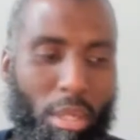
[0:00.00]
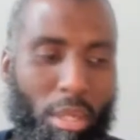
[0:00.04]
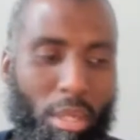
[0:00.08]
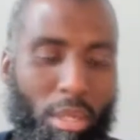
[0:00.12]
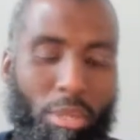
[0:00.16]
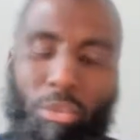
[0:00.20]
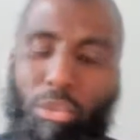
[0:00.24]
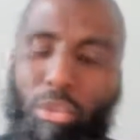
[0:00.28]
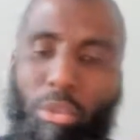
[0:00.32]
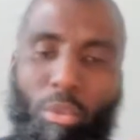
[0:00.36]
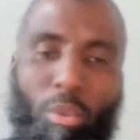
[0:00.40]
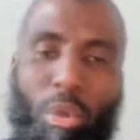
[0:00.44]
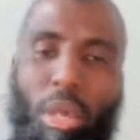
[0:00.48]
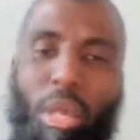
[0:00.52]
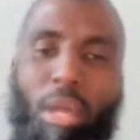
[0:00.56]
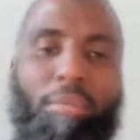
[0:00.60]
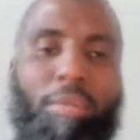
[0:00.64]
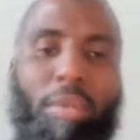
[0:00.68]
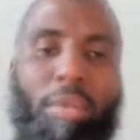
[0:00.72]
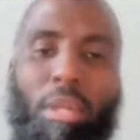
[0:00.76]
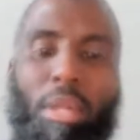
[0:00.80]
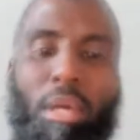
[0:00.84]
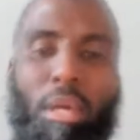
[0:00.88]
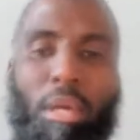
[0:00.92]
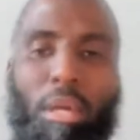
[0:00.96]
way of
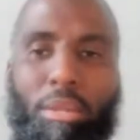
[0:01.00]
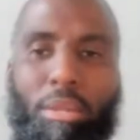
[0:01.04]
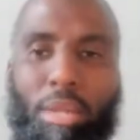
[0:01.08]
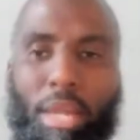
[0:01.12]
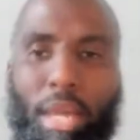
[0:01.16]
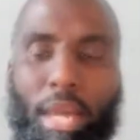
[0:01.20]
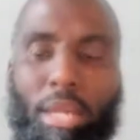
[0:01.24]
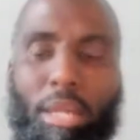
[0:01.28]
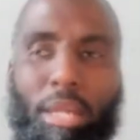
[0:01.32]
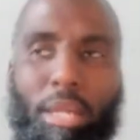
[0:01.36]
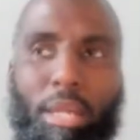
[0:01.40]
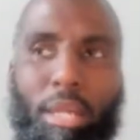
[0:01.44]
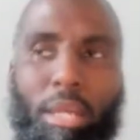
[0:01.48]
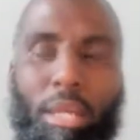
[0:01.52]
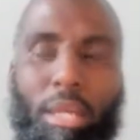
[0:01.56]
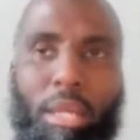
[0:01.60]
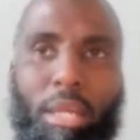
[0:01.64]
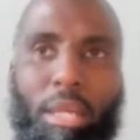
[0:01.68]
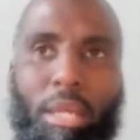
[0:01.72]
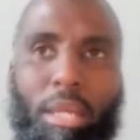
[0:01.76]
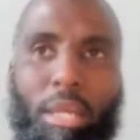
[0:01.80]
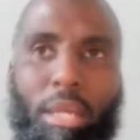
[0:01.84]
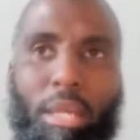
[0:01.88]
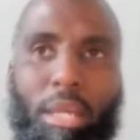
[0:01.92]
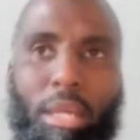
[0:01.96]
Allah, that
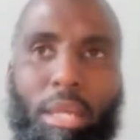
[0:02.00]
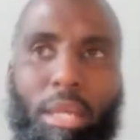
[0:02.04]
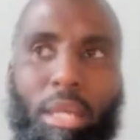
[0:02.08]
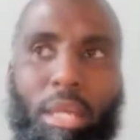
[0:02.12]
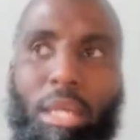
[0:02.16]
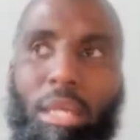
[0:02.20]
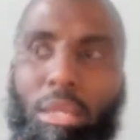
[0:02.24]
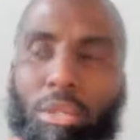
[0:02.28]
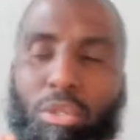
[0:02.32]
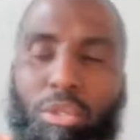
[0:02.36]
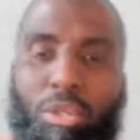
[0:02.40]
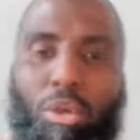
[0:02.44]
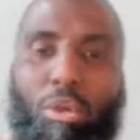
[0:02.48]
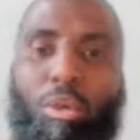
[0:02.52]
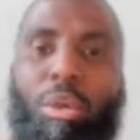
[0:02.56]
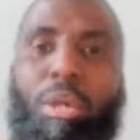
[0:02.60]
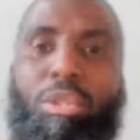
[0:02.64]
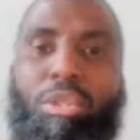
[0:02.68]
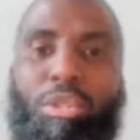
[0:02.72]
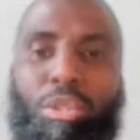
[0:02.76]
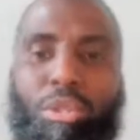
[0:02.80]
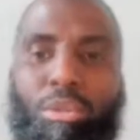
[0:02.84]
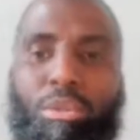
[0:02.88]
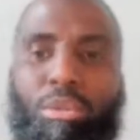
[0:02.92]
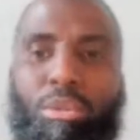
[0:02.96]
he is going
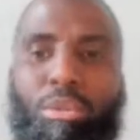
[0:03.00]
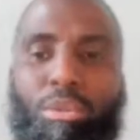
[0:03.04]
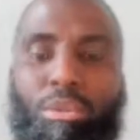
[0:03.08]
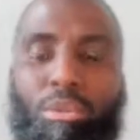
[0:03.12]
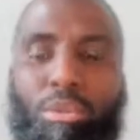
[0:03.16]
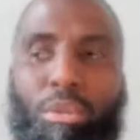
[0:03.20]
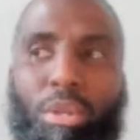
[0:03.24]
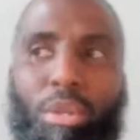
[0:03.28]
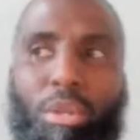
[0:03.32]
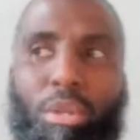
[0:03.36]
to,